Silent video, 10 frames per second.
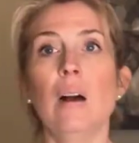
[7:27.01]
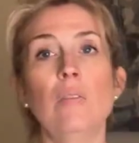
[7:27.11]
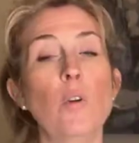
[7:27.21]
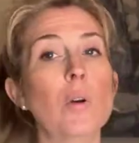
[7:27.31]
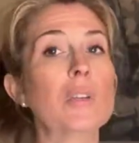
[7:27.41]

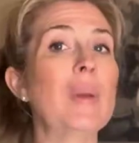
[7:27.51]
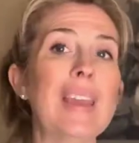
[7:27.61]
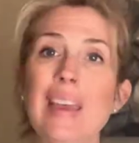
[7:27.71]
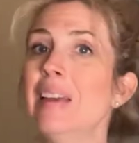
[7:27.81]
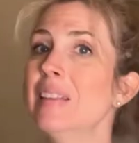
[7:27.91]
Of course, we
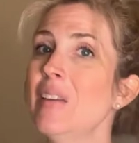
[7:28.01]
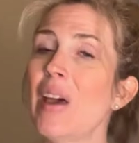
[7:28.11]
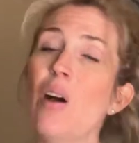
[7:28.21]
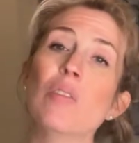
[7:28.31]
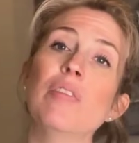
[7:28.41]
can't leave
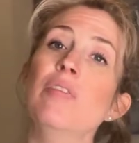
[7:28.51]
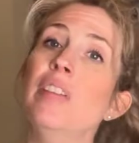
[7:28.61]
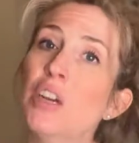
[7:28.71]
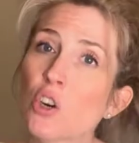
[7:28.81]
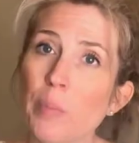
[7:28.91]
out
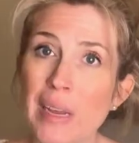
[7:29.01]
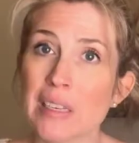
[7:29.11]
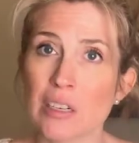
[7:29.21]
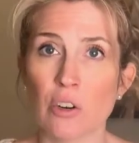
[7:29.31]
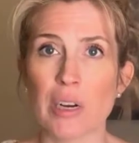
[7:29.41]

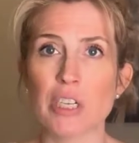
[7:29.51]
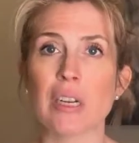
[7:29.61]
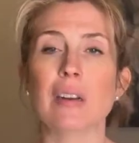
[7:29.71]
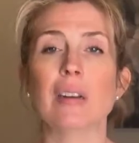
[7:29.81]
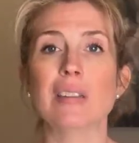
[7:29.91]
fear-based
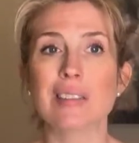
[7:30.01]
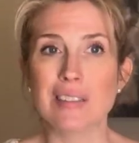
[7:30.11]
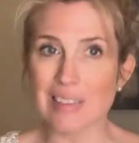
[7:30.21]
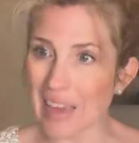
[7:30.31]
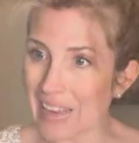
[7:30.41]
aggression.
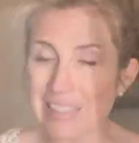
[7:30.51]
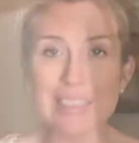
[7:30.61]
Cats